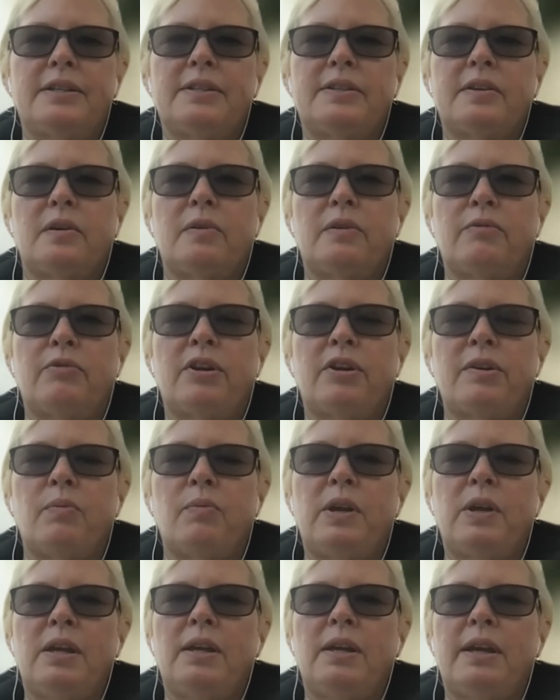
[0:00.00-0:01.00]
So can
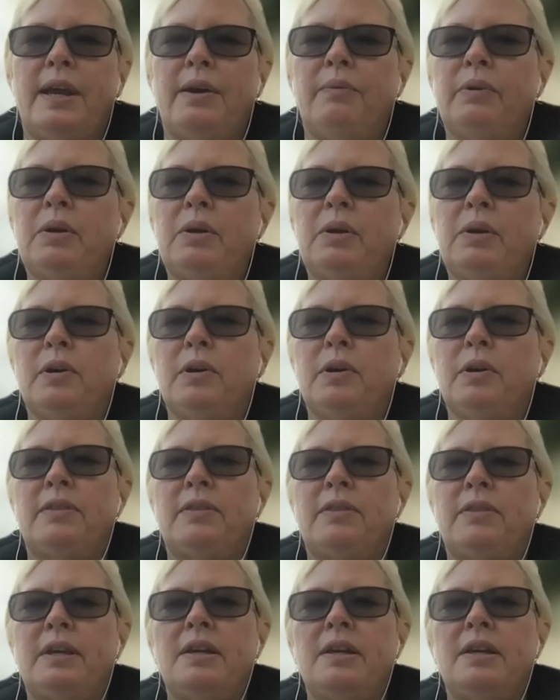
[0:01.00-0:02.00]
we work
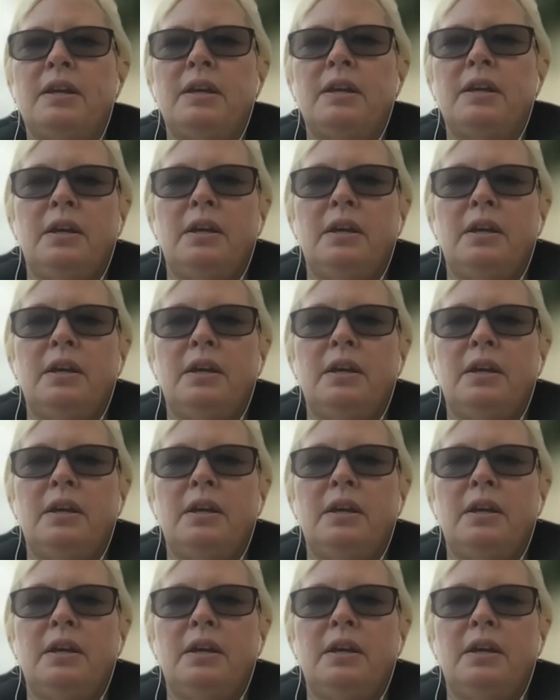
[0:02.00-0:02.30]
with the